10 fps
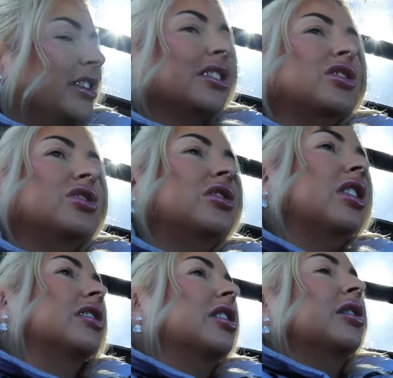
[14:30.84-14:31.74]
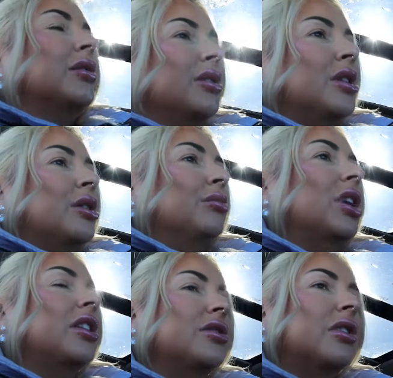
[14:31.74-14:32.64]
He's like, she got a
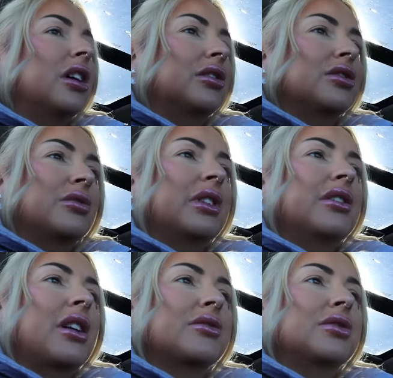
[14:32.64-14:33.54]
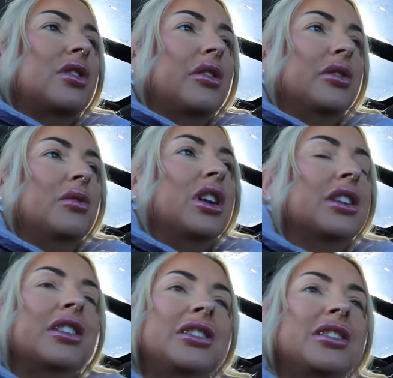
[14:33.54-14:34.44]
brand new $120,000
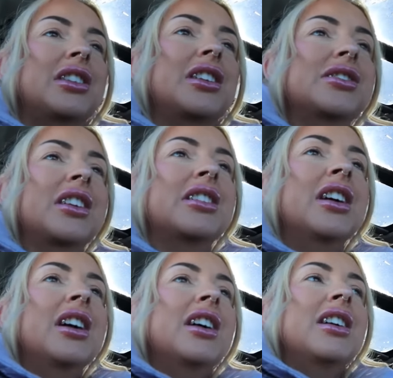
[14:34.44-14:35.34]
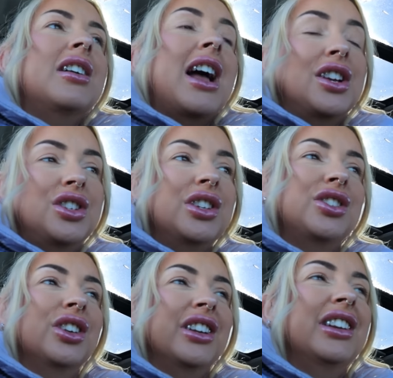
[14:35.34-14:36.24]
one, and then I said, as she
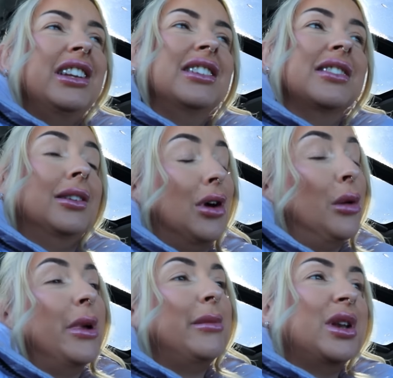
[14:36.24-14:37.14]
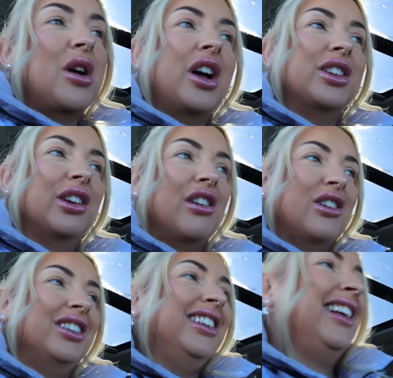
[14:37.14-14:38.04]
should, and he's like, well, maybe not, you know?